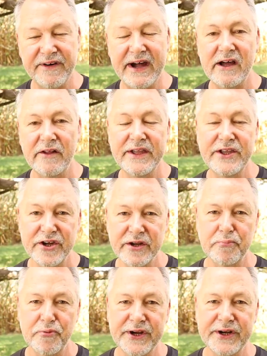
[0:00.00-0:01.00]
file that you
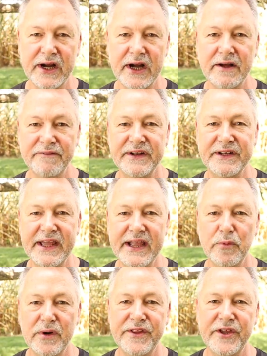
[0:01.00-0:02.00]
can print off and
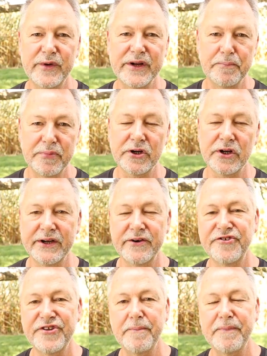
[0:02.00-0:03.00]
take with you in a booklet
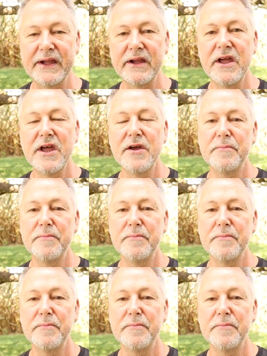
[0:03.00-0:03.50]
or something,